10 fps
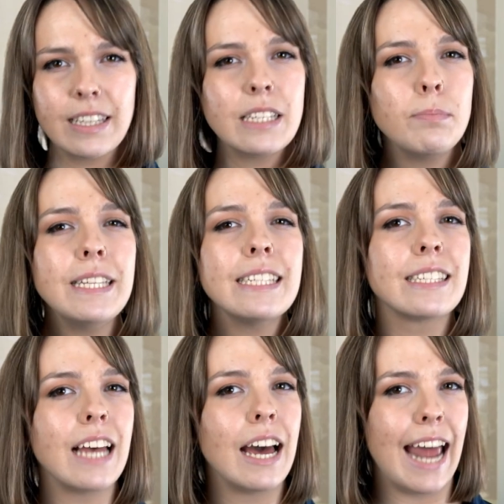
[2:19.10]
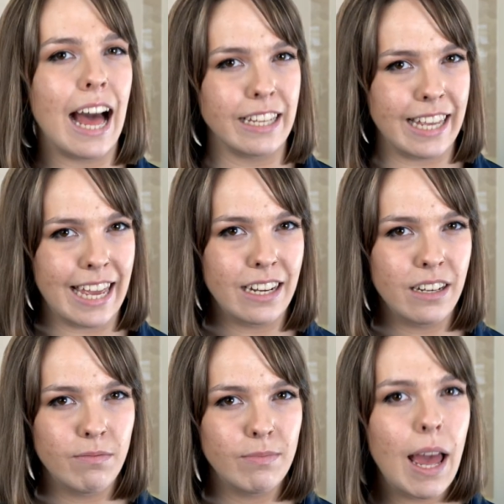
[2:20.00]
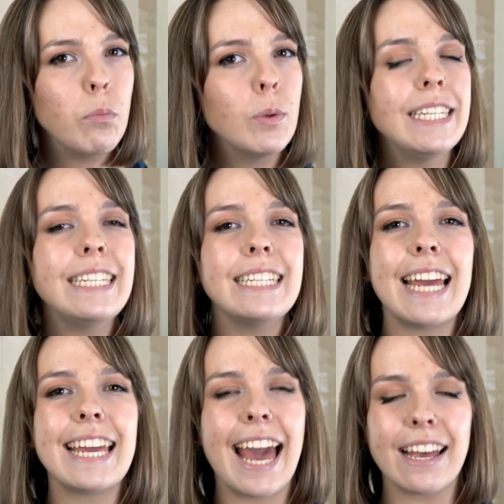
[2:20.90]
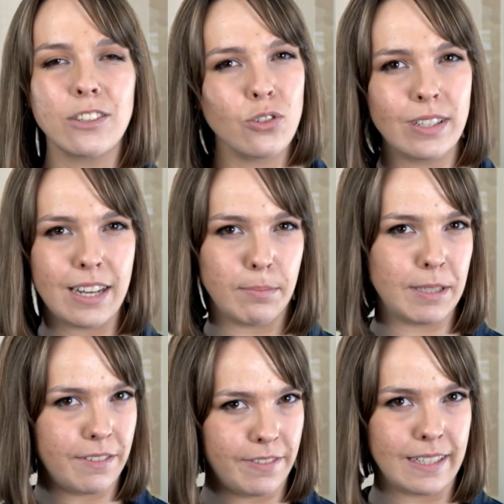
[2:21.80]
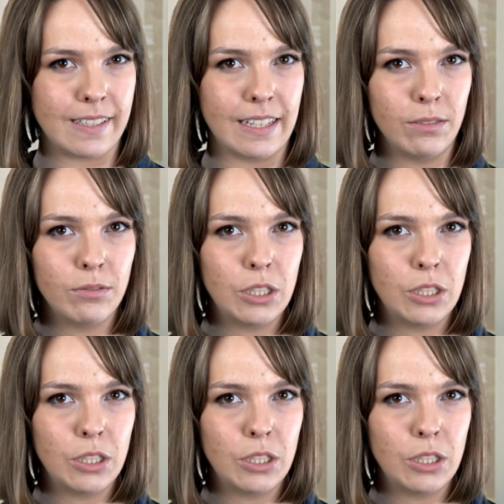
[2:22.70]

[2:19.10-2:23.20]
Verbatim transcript: this means it's unallocated, and we'll need to take extra steps to fix it.